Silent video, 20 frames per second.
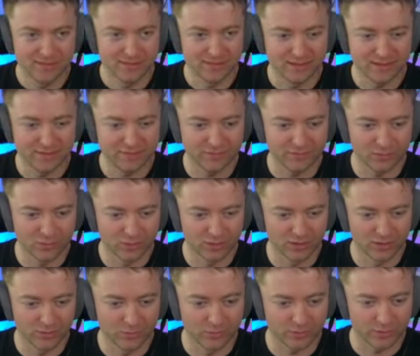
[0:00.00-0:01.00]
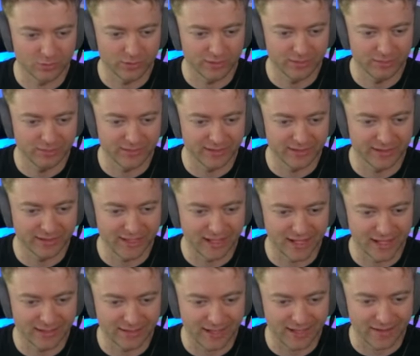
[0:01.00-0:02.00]
d4. We're going to play
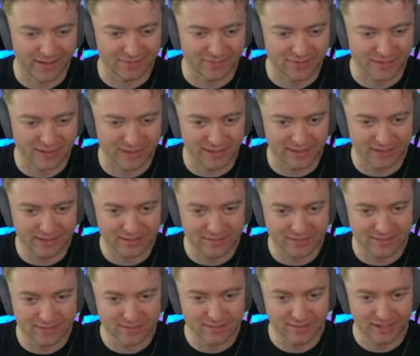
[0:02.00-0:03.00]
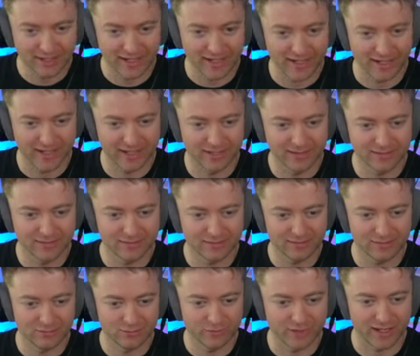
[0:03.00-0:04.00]
knight f6, and
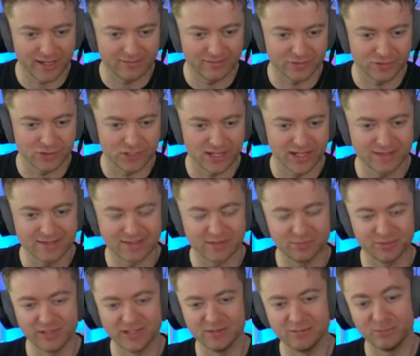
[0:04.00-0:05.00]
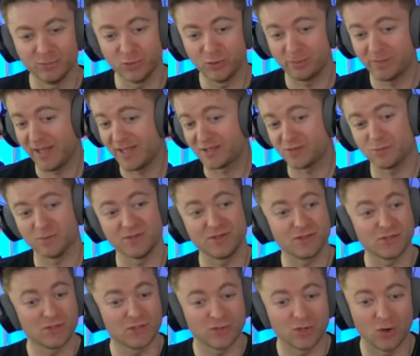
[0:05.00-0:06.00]
we have a chance to play the Budapest, which
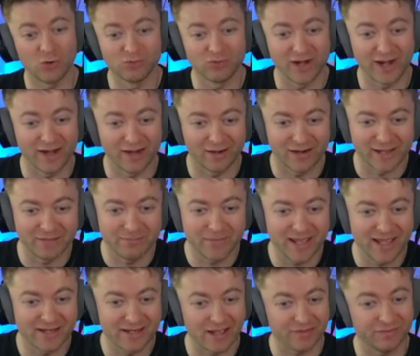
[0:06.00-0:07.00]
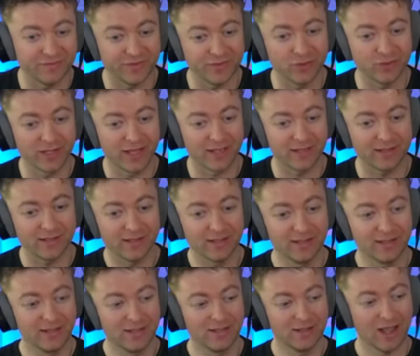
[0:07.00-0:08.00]
is so rare. And man, I feel like,
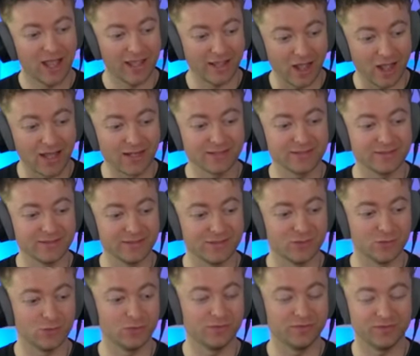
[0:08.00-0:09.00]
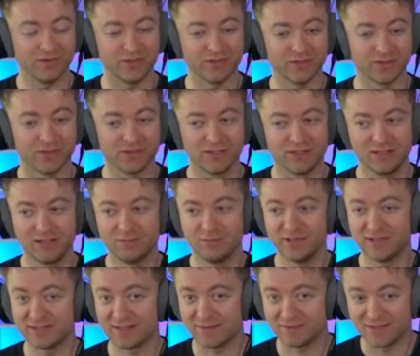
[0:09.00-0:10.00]
I honestly do feel,
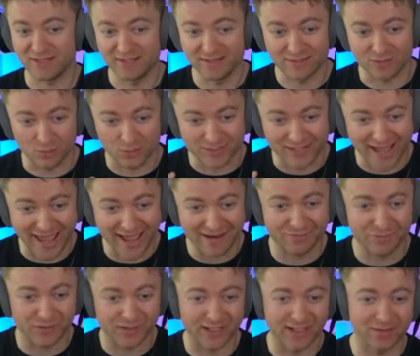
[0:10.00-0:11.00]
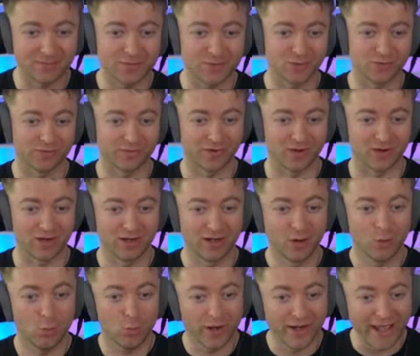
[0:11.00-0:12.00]
because I've seen this almost every game so far,
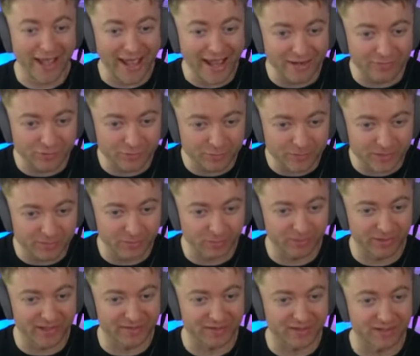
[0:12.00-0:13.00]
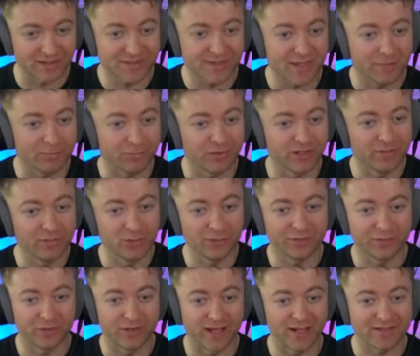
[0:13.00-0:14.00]
whenever people play this, they pre-move
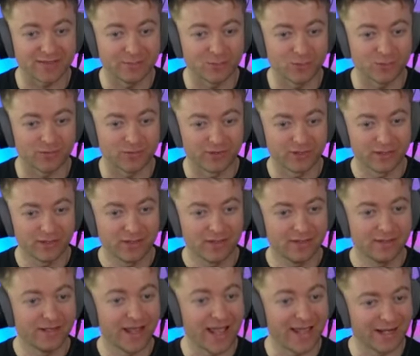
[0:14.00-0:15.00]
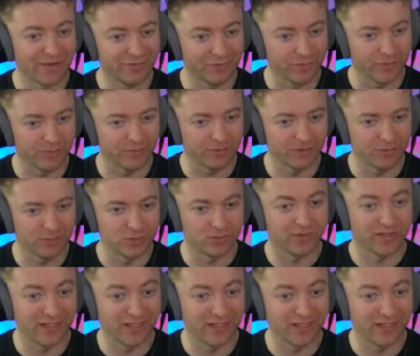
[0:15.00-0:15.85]
their next move. Knight f3 pre-move,